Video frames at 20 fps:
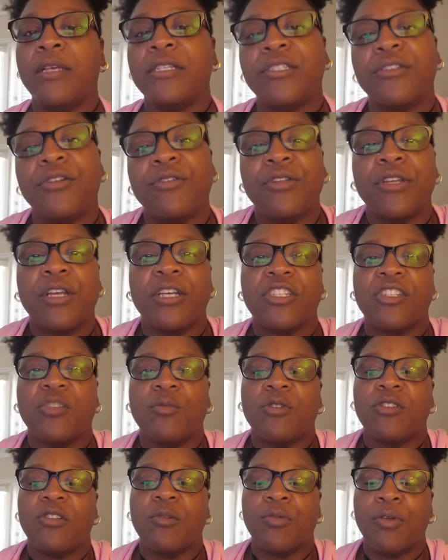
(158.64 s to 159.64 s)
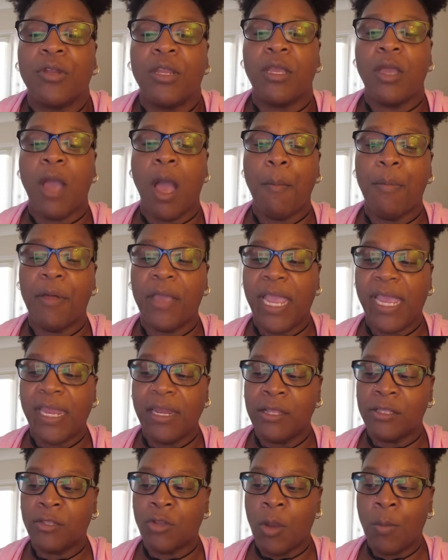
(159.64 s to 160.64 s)
certain customers are pretty
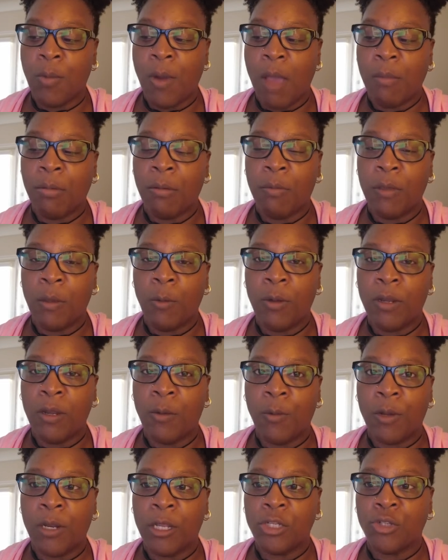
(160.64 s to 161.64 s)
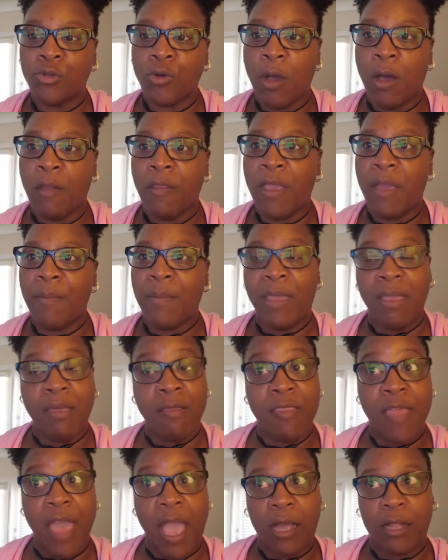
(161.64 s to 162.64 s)
complicated, so I probably wouldn't want to draw them
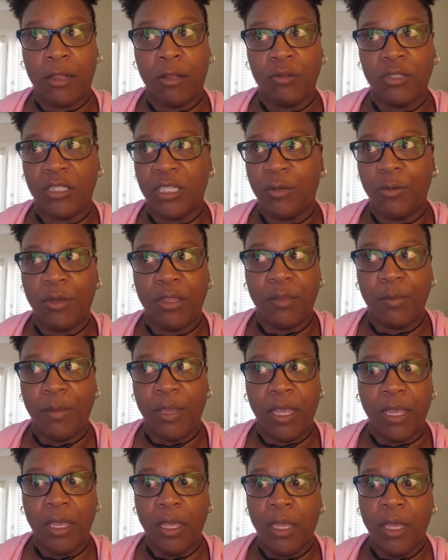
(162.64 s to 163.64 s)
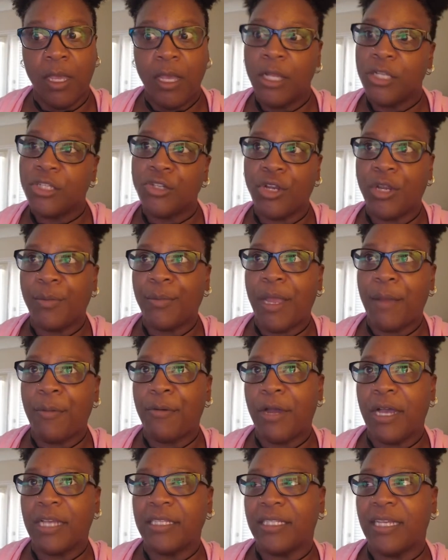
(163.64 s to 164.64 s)
in that closely with me during my
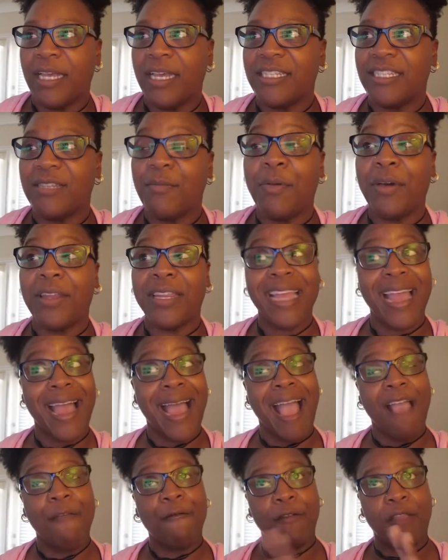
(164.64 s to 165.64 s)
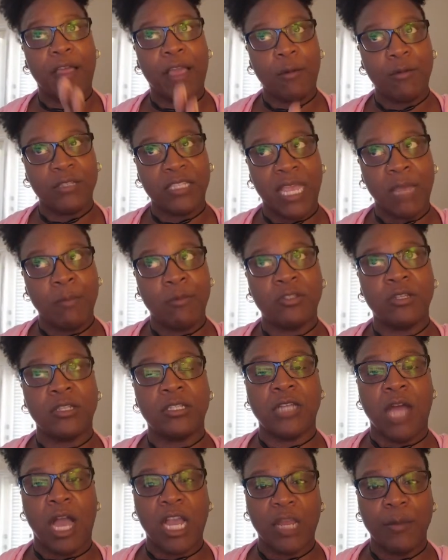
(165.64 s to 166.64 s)
process. But yeah, I feel like I was able to
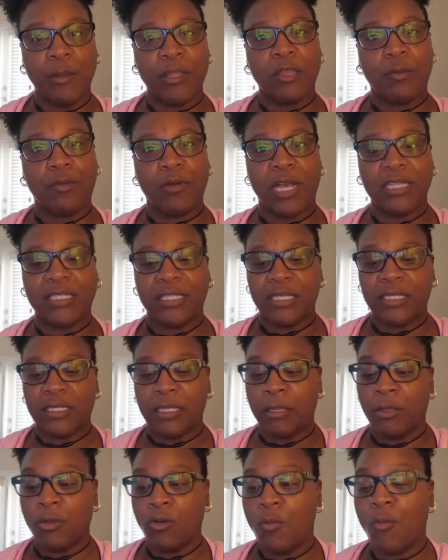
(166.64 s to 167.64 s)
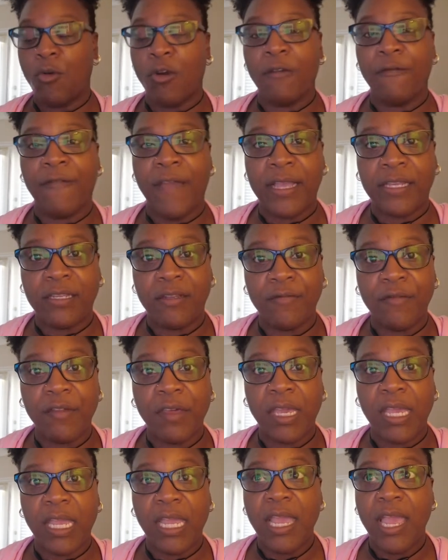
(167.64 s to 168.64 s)
document the process a little more
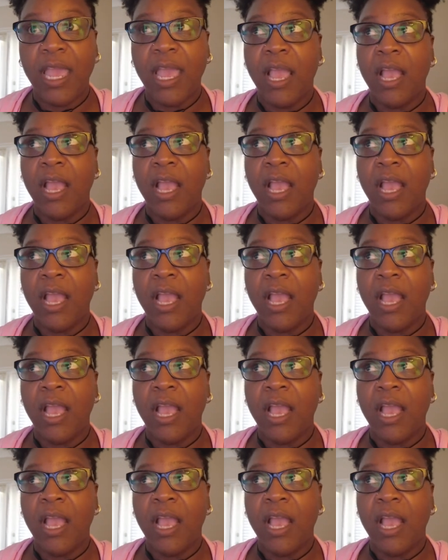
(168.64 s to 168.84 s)
effectively,